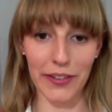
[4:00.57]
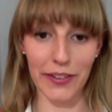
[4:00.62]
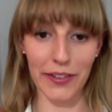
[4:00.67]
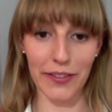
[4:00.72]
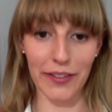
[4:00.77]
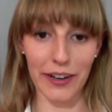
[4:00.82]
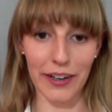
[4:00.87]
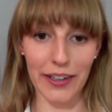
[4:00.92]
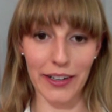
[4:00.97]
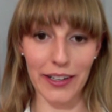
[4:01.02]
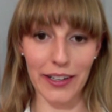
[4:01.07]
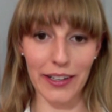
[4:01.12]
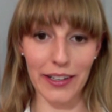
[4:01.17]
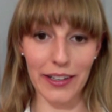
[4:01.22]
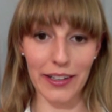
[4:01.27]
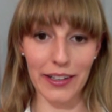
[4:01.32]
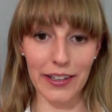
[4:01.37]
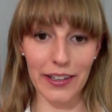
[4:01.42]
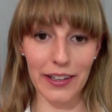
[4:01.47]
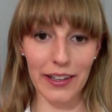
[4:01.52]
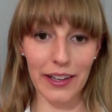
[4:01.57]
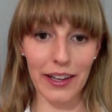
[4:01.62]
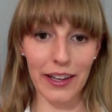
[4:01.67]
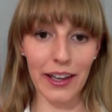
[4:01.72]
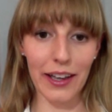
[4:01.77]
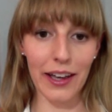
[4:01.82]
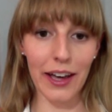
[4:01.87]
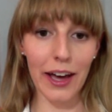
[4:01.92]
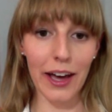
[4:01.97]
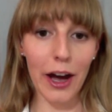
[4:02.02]
severity.
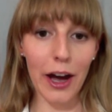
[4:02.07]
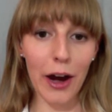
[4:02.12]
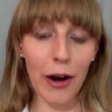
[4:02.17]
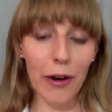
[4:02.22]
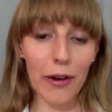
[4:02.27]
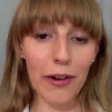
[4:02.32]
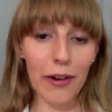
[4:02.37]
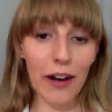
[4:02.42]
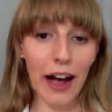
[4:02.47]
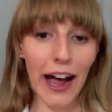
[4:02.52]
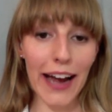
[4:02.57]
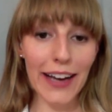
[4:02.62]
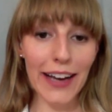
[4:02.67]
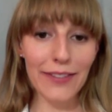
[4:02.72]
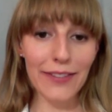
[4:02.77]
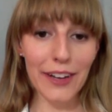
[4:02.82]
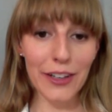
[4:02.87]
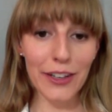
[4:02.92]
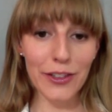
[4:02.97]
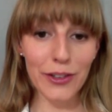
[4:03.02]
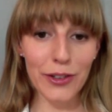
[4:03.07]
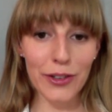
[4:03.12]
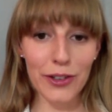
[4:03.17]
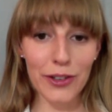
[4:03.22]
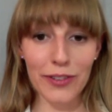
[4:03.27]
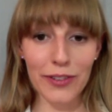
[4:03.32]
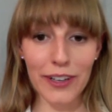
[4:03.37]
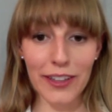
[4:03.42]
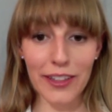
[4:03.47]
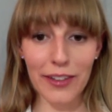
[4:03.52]
I invite you to
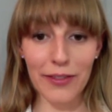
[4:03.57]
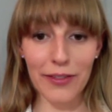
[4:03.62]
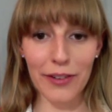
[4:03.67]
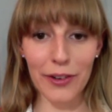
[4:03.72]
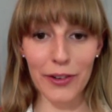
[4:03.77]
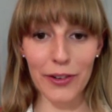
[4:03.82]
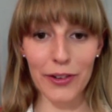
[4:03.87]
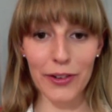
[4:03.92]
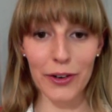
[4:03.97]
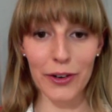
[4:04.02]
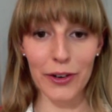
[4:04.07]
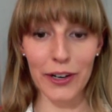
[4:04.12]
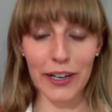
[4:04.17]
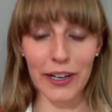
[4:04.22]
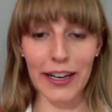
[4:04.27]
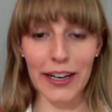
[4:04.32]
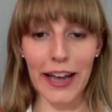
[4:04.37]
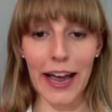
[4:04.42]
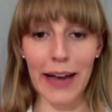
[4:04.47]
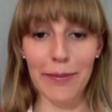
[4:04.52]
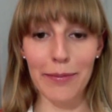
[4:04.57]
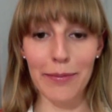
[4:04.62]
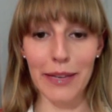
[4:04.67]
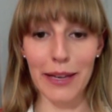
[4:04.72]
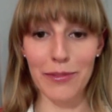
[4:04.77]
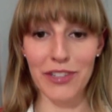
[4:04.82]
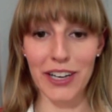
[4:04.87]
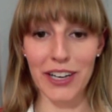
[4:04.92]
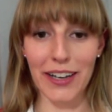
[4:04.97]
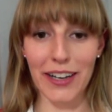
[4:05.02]
read the full story at
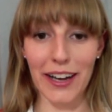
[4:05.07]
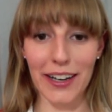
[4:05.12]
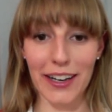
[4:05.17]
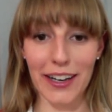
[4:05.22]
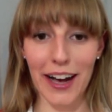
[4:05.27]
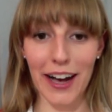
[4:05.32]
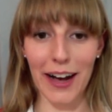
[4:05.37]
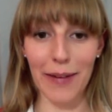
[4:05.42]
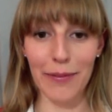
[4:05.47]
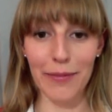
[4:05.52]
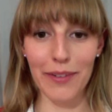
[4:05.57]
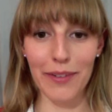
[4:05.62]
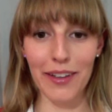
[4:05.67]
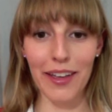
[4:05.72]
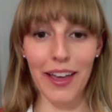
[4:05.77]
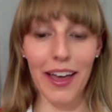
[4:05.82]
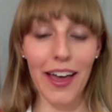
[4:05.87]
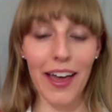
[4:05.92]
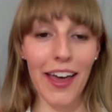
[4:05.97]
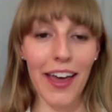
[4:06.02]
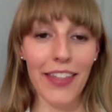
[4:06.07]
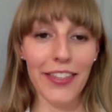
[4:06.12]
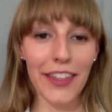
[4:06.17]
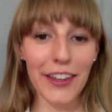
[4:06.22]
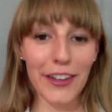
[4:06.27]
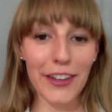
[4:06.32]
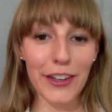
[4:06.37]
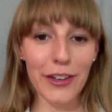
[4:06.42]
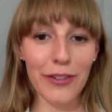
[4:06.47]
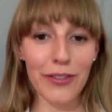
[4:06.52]
bmj.com.
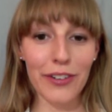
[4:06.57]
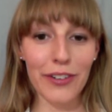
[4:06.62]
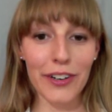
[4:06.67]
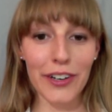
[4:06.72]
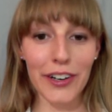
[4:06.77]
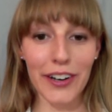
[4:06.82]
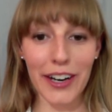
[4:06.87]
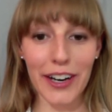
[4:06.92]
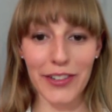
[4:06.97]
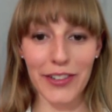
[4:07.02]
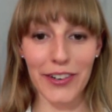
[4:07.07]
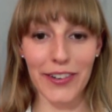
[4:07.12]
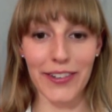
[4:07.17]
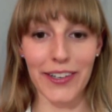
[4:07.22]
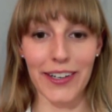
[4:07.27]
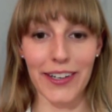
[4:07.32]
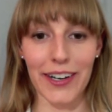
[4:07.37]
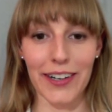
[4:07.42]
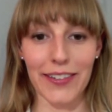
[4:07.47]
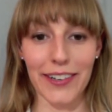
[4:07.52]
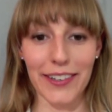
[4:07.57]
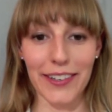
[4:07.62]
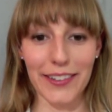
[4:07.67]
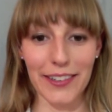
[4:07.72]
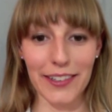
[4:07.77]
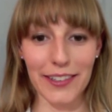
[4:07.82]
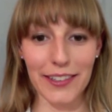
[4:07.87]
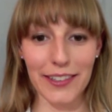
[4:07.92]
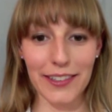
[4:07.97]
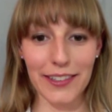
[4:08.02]
Thank you for your interest in our
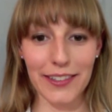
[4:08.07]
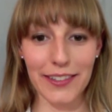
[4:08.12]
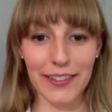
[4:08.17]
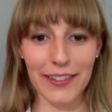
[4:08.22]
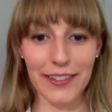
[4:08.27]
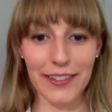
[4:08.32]
research.